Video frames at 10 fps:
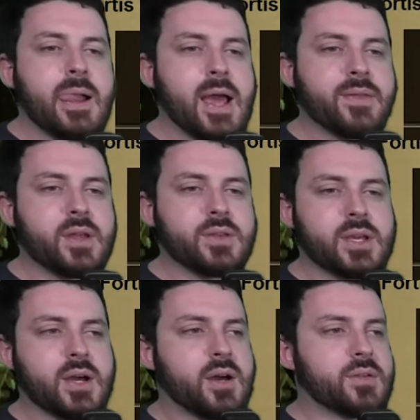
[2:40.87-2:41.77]
and then
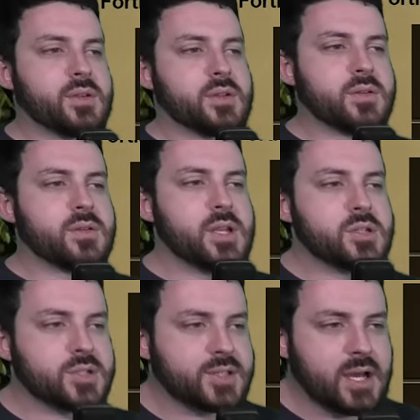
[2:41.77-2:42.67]
the uh, the
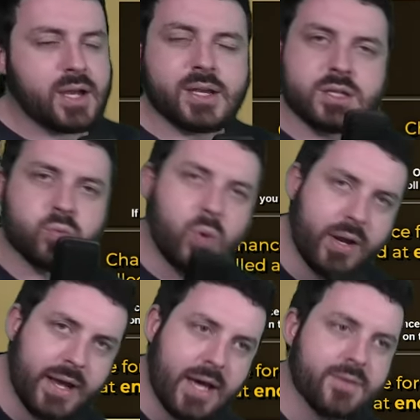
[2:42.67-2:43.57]
Ninja Star is
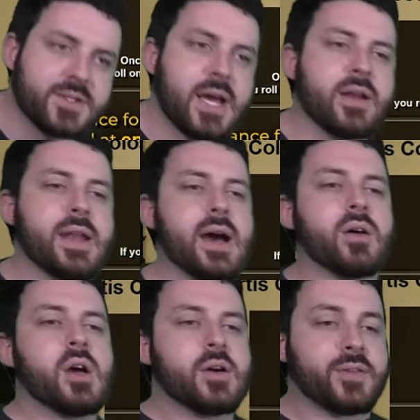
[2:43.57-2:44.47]
one out of ten.
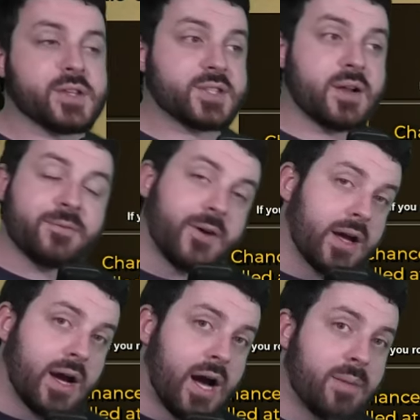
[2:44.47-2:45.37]
Now, for the
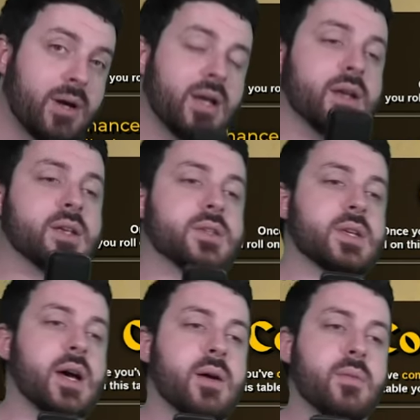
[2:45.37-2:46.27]
Sunfire Armor, it
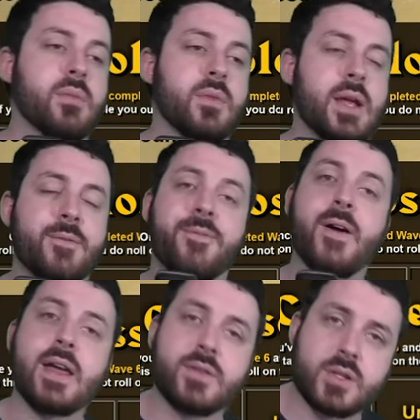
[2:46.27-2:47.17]
is... Uh It
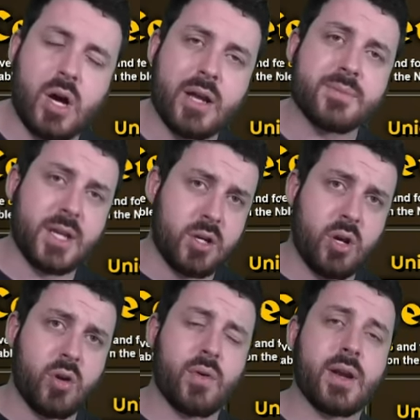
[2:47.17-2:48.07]
favors items that you
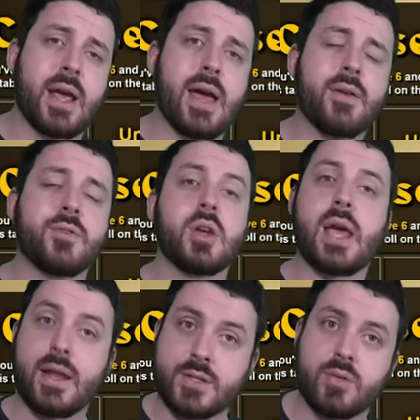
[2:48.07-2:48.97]
don't already have. You
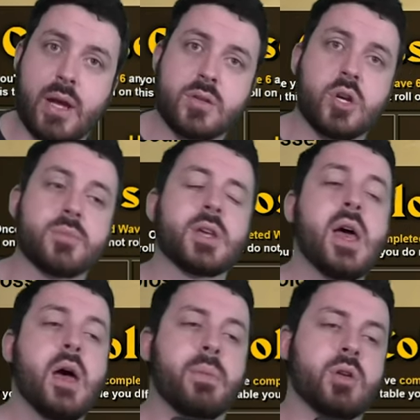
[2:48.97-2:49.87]
can still get dupes,
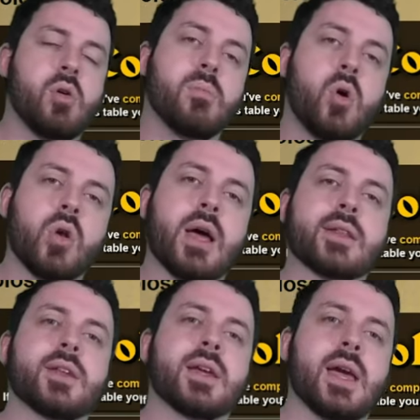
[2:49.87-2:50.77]
but you're more
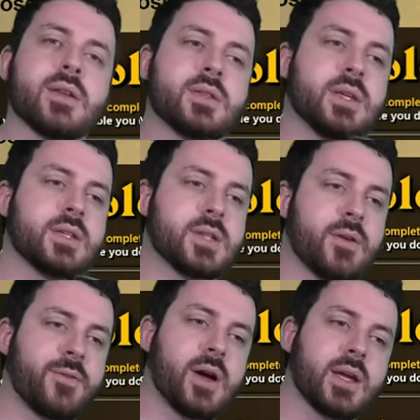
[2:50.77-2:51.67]
likely to get the
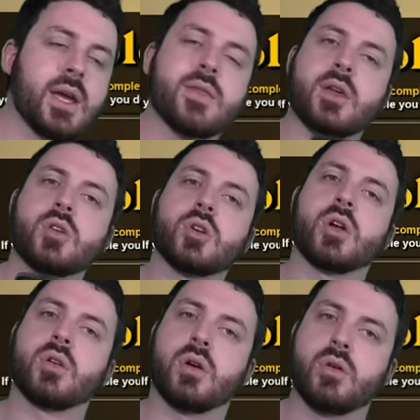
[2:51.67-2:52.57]
Sunfire gear that you
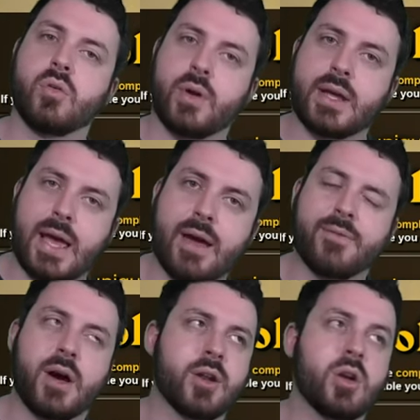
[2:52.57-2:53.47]
don't already
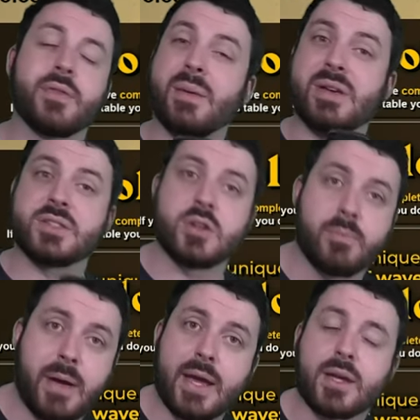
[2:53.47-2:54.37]
have. I don't know if that means in
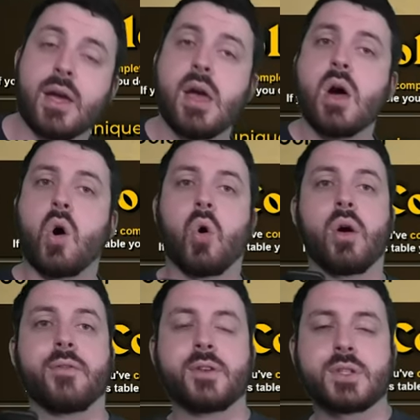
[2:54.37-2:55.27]
your bank
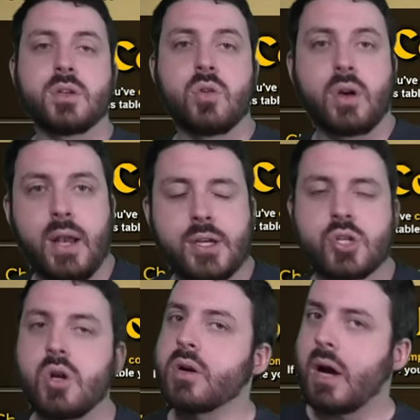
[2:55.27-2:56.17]
or if it's in your
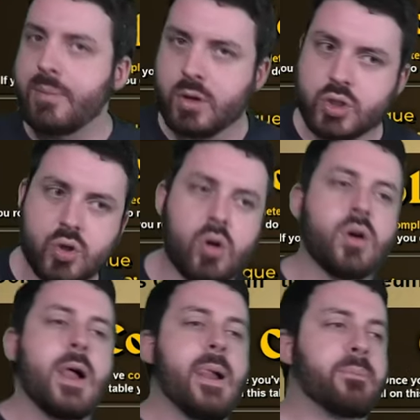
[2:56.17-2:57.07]
collection log. I'm not sure,
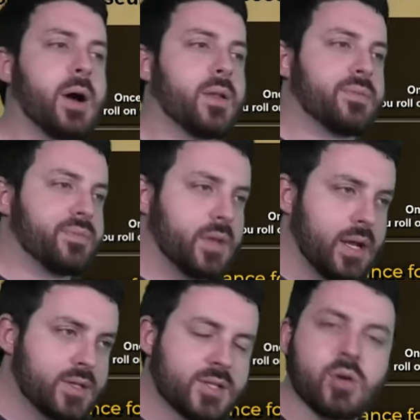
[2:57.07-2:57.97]
but
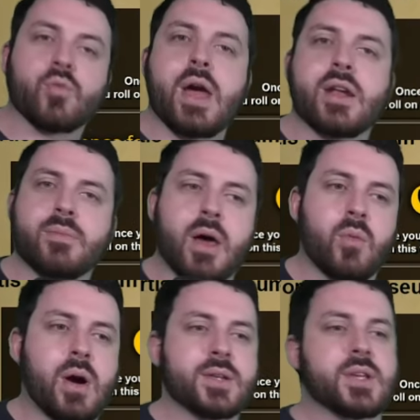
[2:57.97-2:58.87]
it's still random
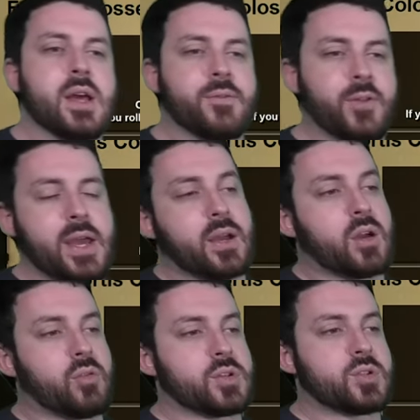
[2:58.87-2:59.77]
otherwise. For the
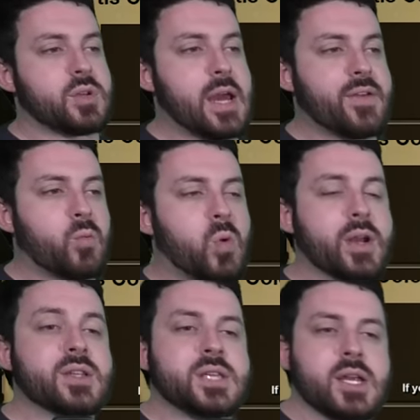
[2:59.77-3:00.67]
Echo Crystal, you have a
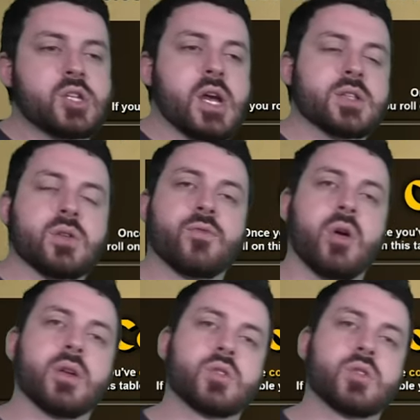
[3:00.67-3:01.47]
one in ten chance of rolling